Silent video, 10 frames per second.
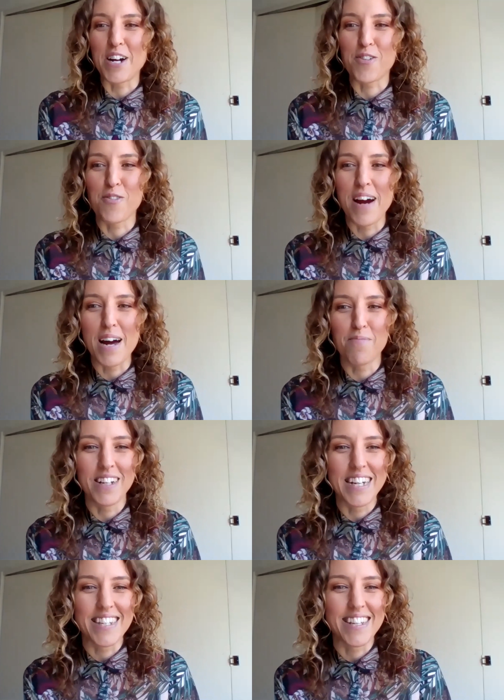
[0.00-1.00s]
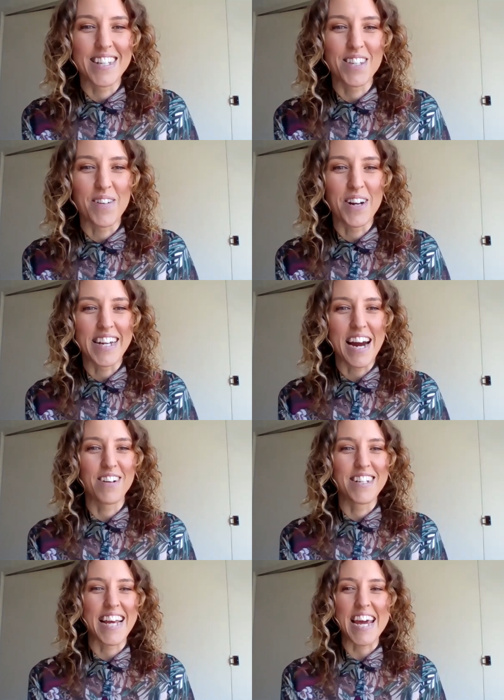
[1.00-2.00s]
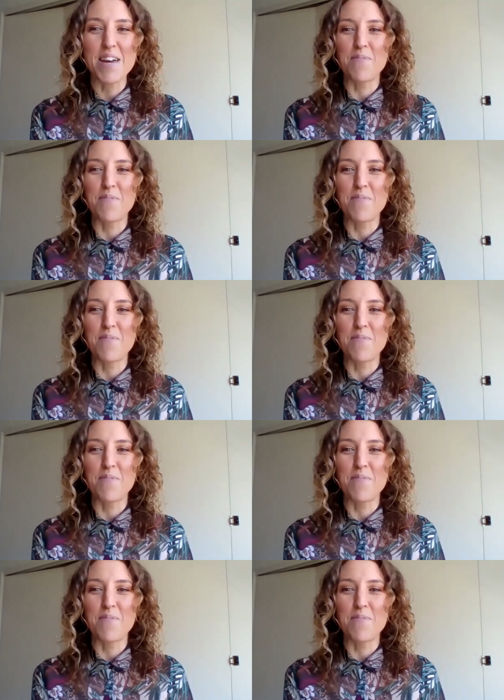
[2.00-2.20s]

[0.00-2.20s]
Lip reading: crowd pleaser, this one, I guarantee,